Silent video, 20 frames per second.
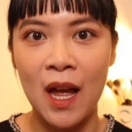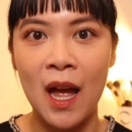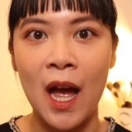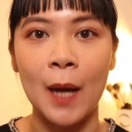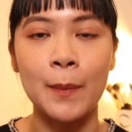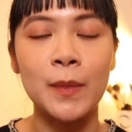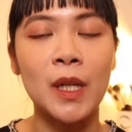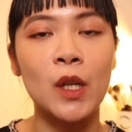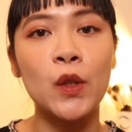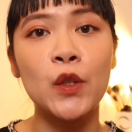
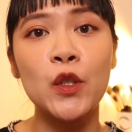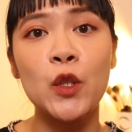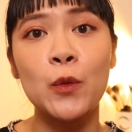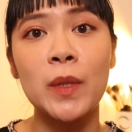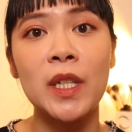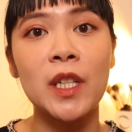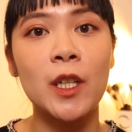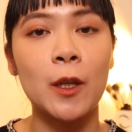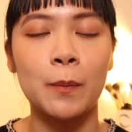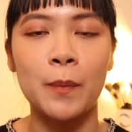I'm going to be
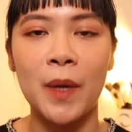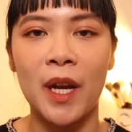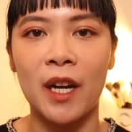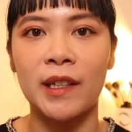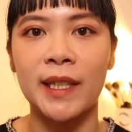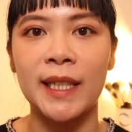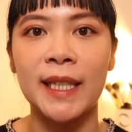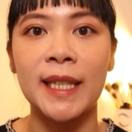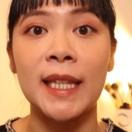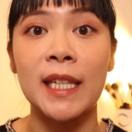
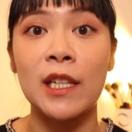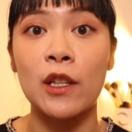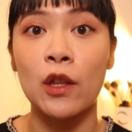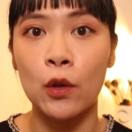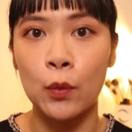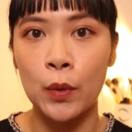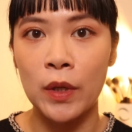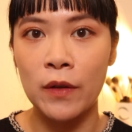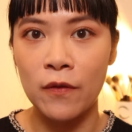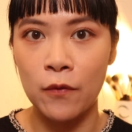comparing the
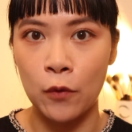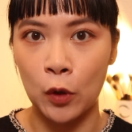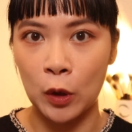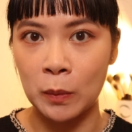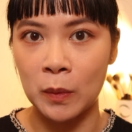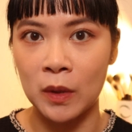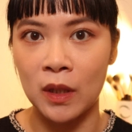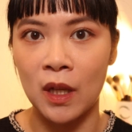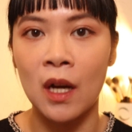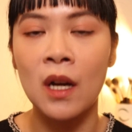three
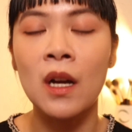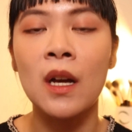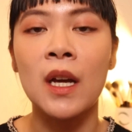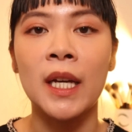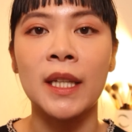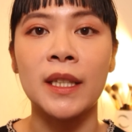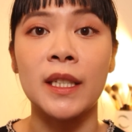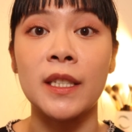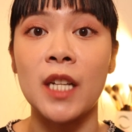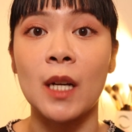formula,
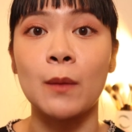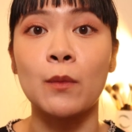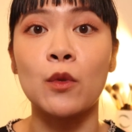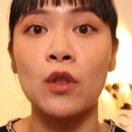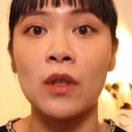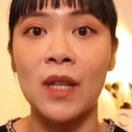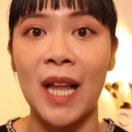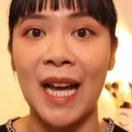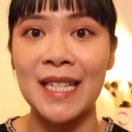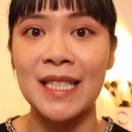the double
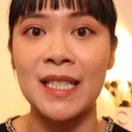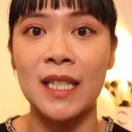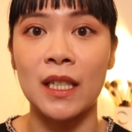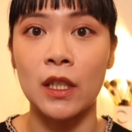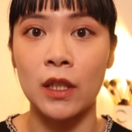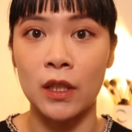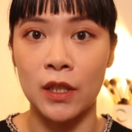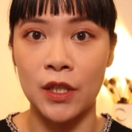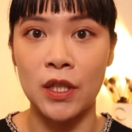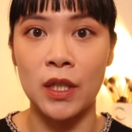lasting
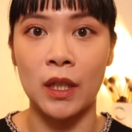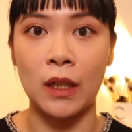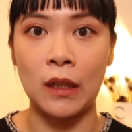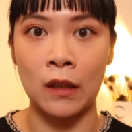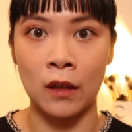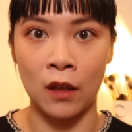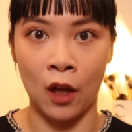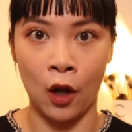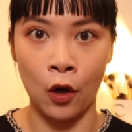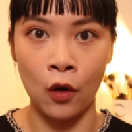cushion
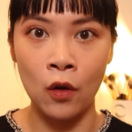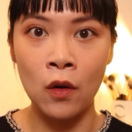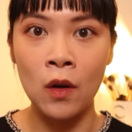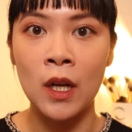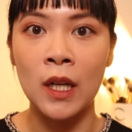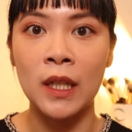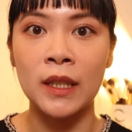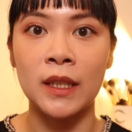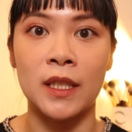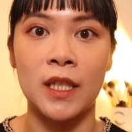glow,
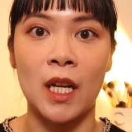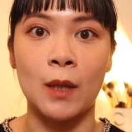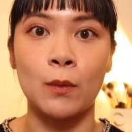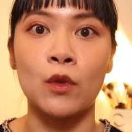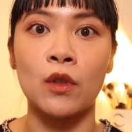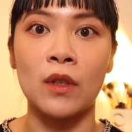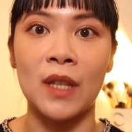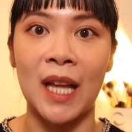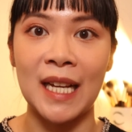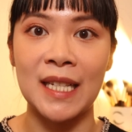the
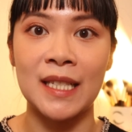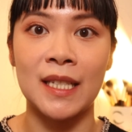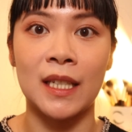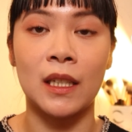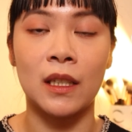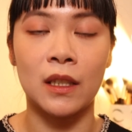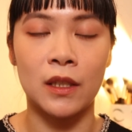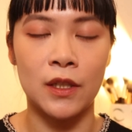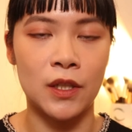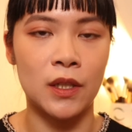double lasting
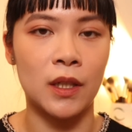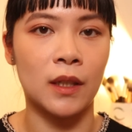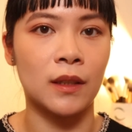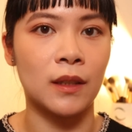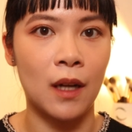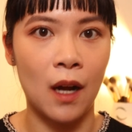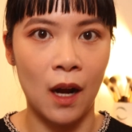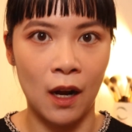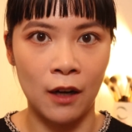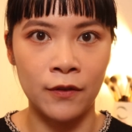cushion
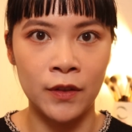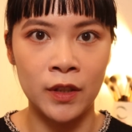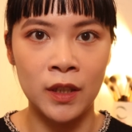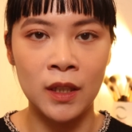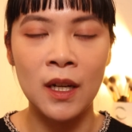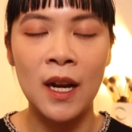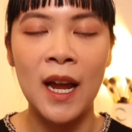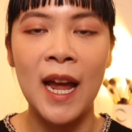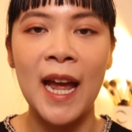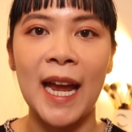cover,
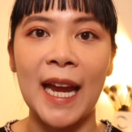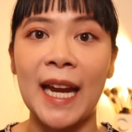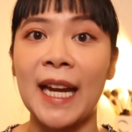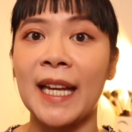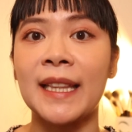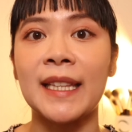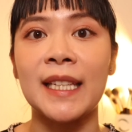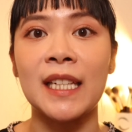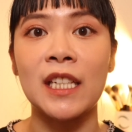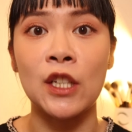
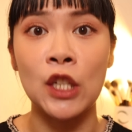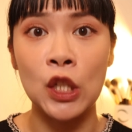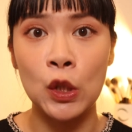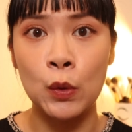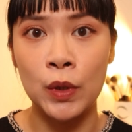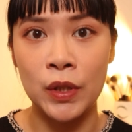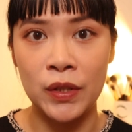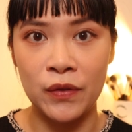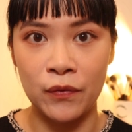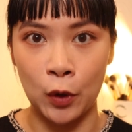and the
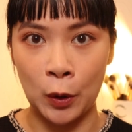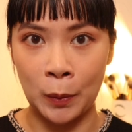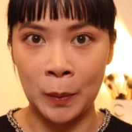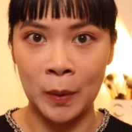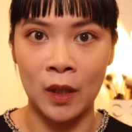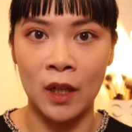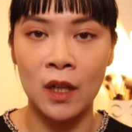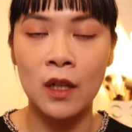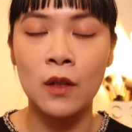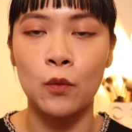newest
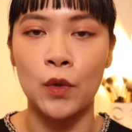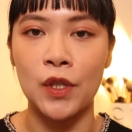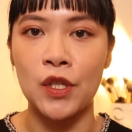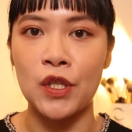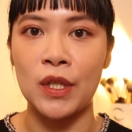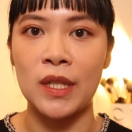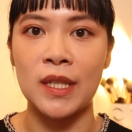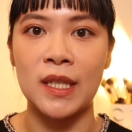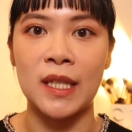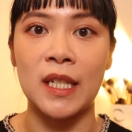formula, which
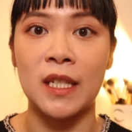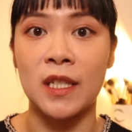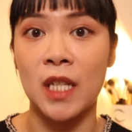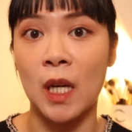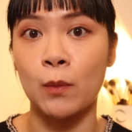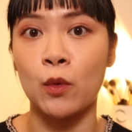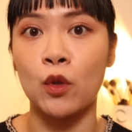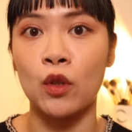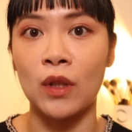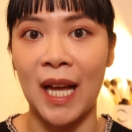is the
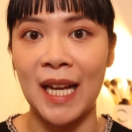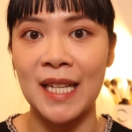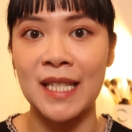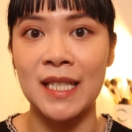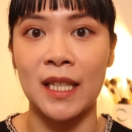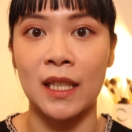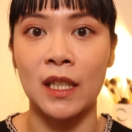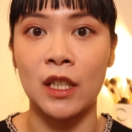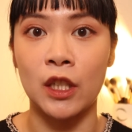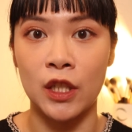double
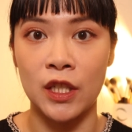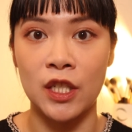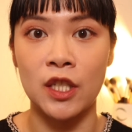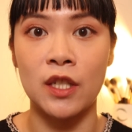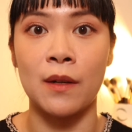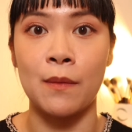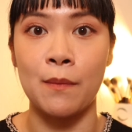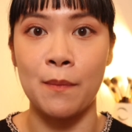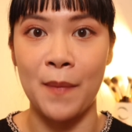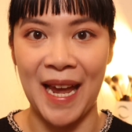lasting
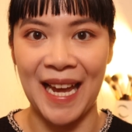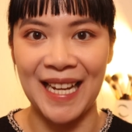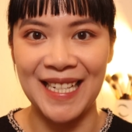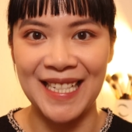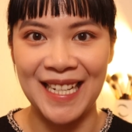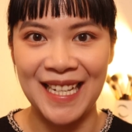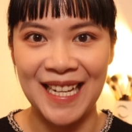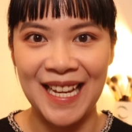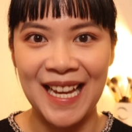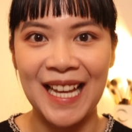cushion matte.
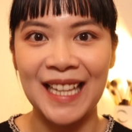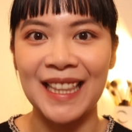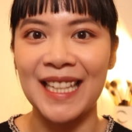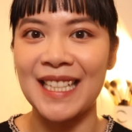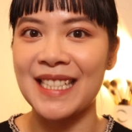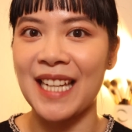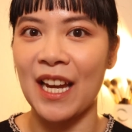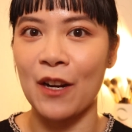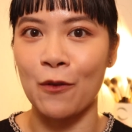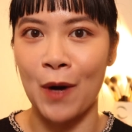Let's
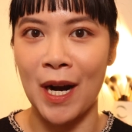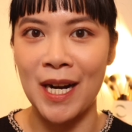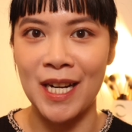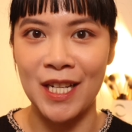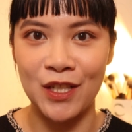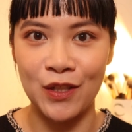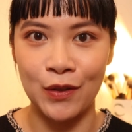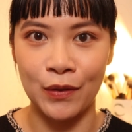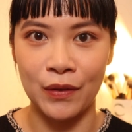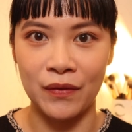get right
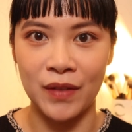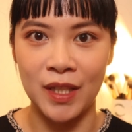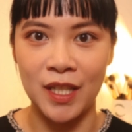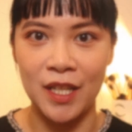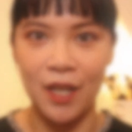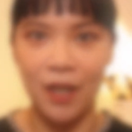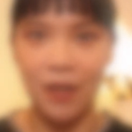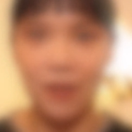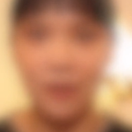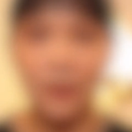into the
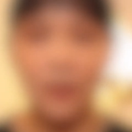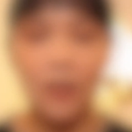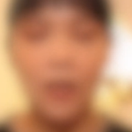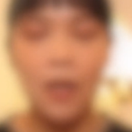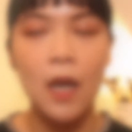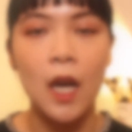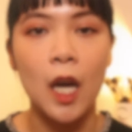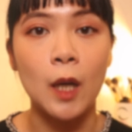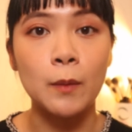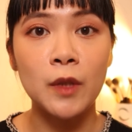video.
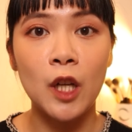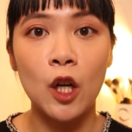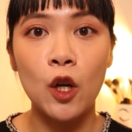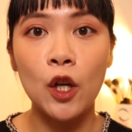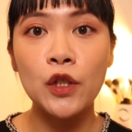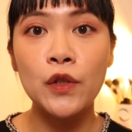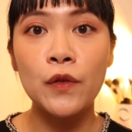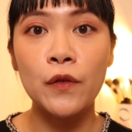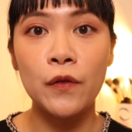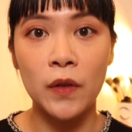I'm
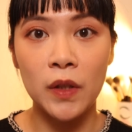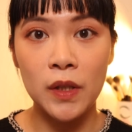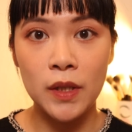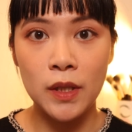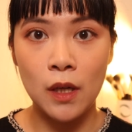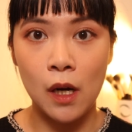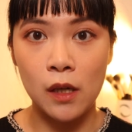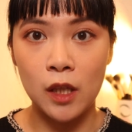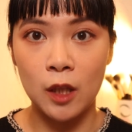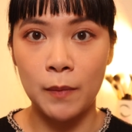going to first
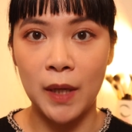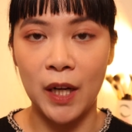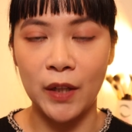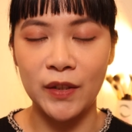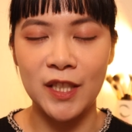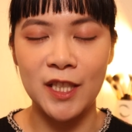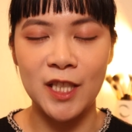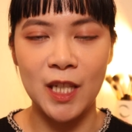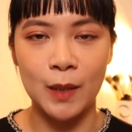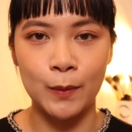talk about
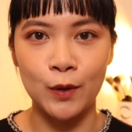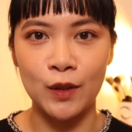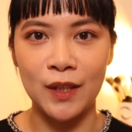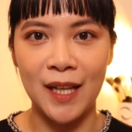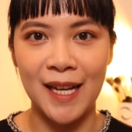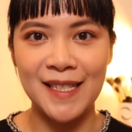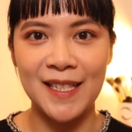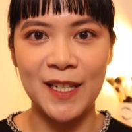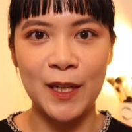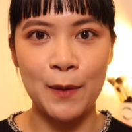the Double
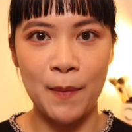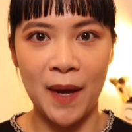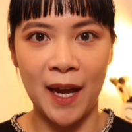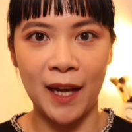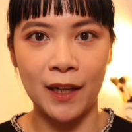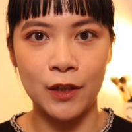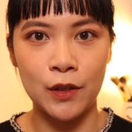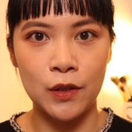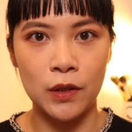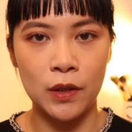Lasting Matte
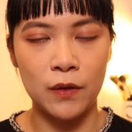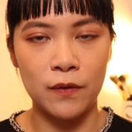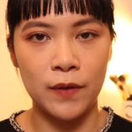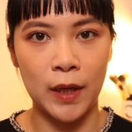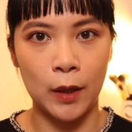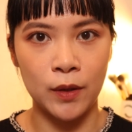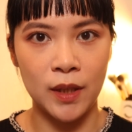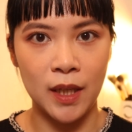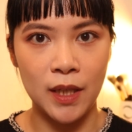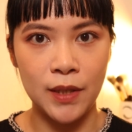Cushion
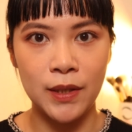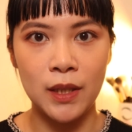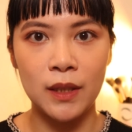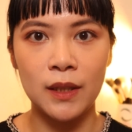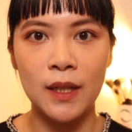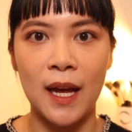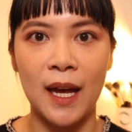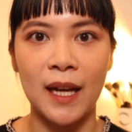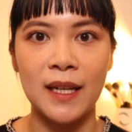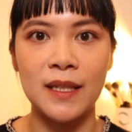Foundation,
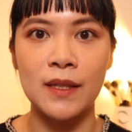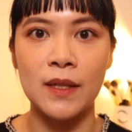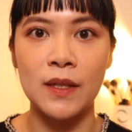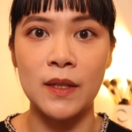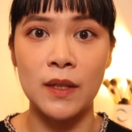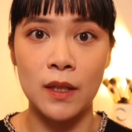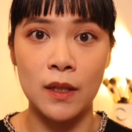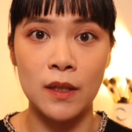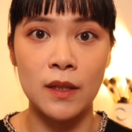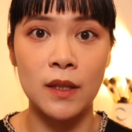as
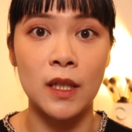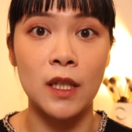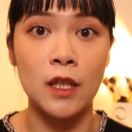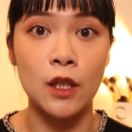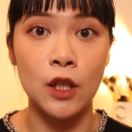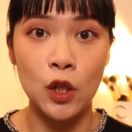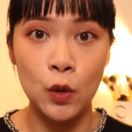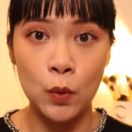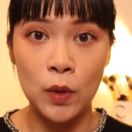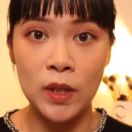this is the
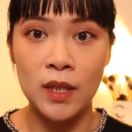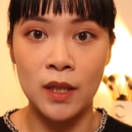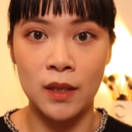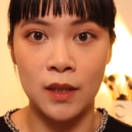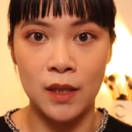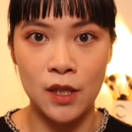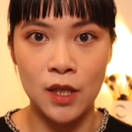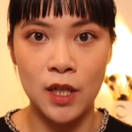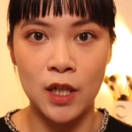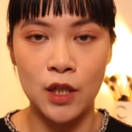newest
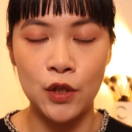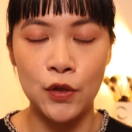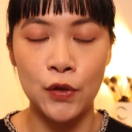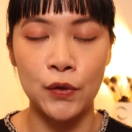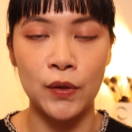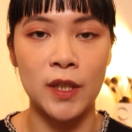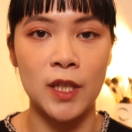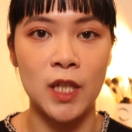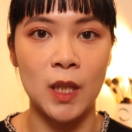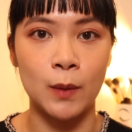addition to
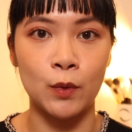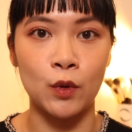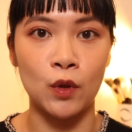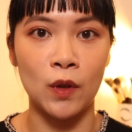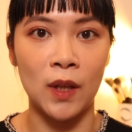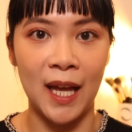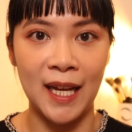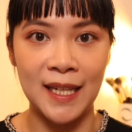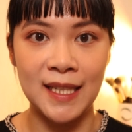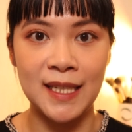the Double
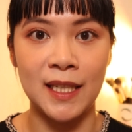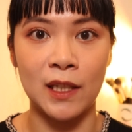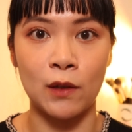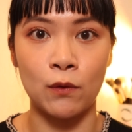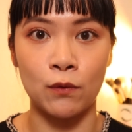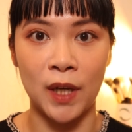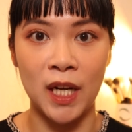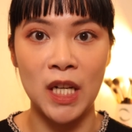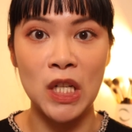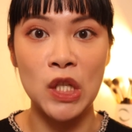Lasting
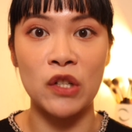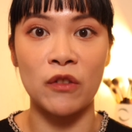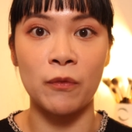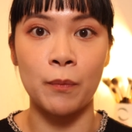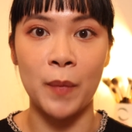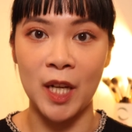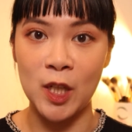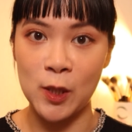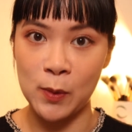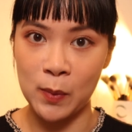range of
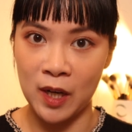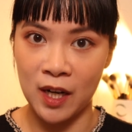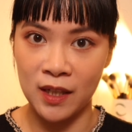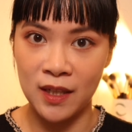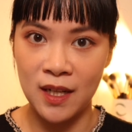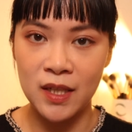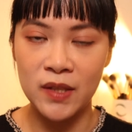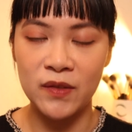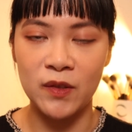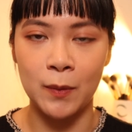base
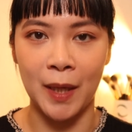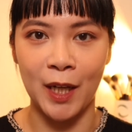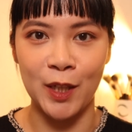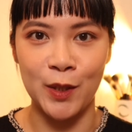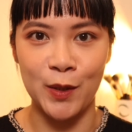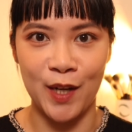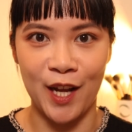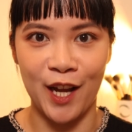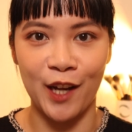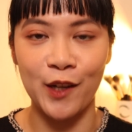products from
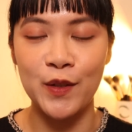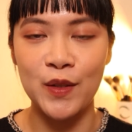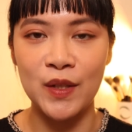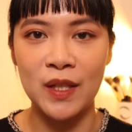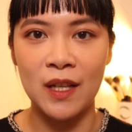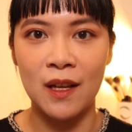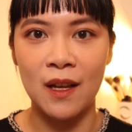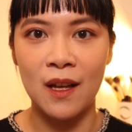Etude House.